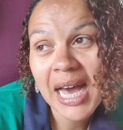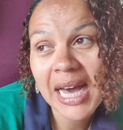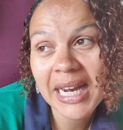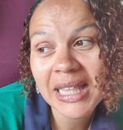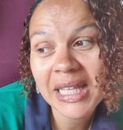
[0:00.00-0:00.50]

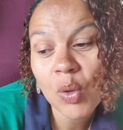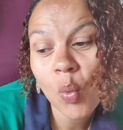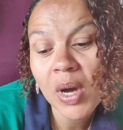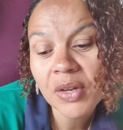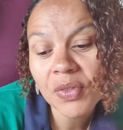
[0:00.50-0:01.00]
And I think
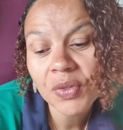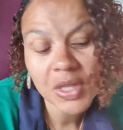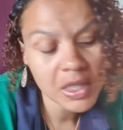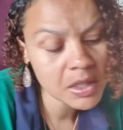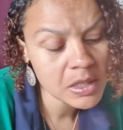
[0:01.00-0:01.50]
one of the
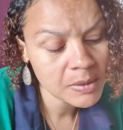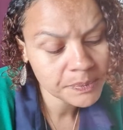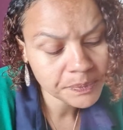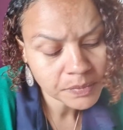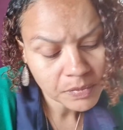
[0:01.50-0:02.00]
things
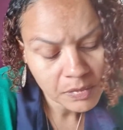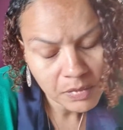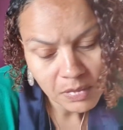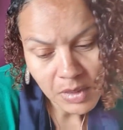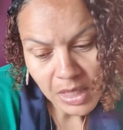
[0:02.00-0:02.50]

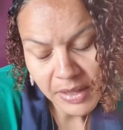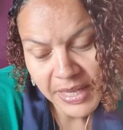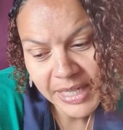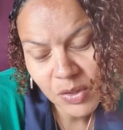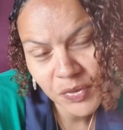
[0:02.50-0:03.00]

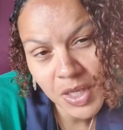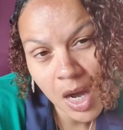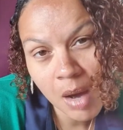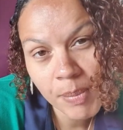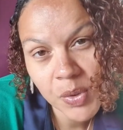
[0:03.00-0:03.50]
that is of the
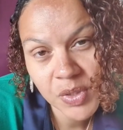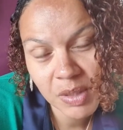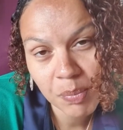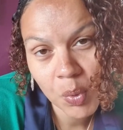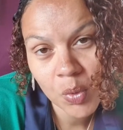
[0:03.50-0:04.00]
utmost
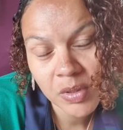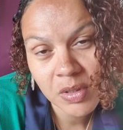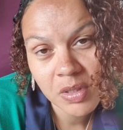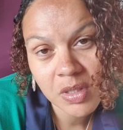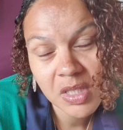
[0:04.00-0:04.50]

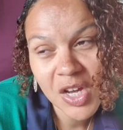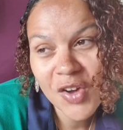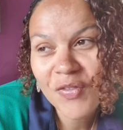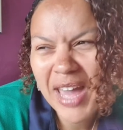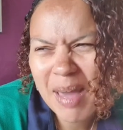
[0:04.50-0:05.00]
importance
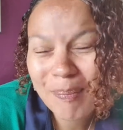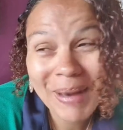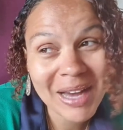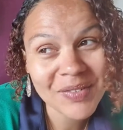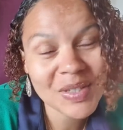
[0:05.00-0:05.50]
for
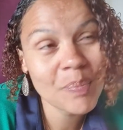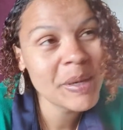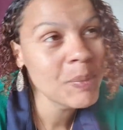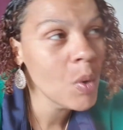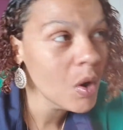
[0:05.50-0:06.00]
empaths, and
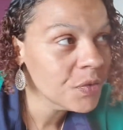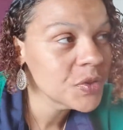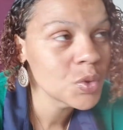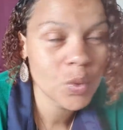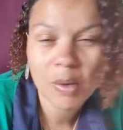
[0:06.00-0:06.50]
people
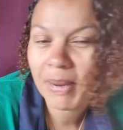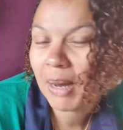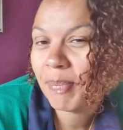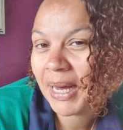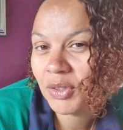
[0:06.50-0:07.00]
often talk
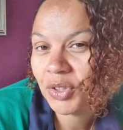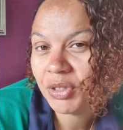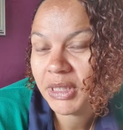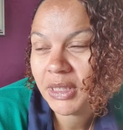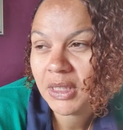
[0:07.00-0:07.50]
about
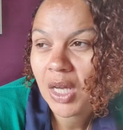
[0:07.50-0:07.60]
boundaries,